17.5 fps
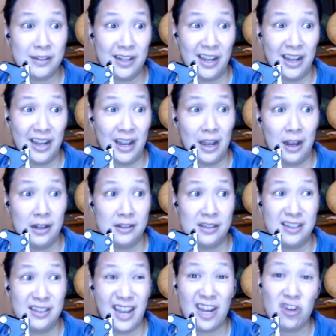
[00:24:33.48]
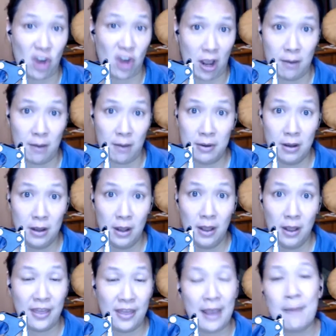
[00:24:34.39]
say, a skate shop.
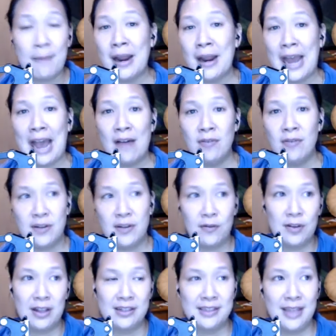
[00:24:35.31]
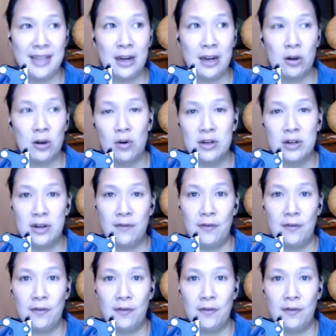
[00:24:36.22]
They might have a different aesthetic or uh,